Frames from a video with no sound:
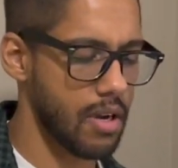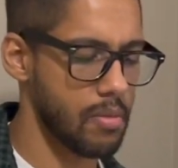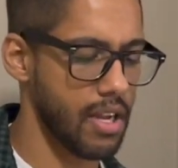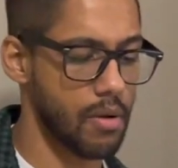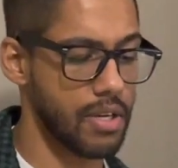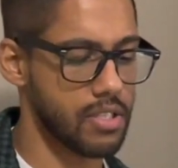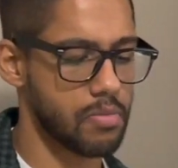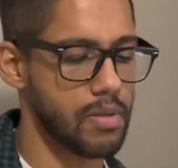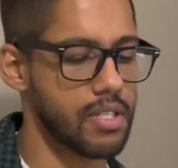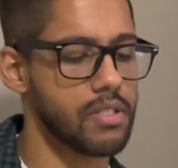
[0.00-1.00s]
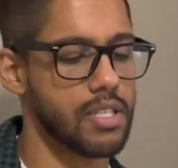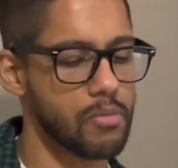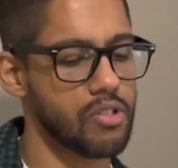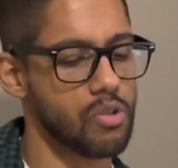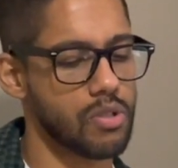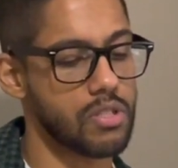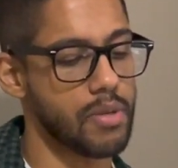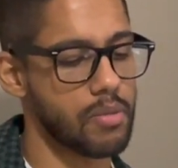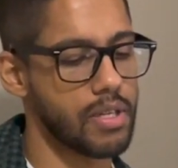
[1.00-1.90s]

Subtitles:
But anyways, it's similar to a Smith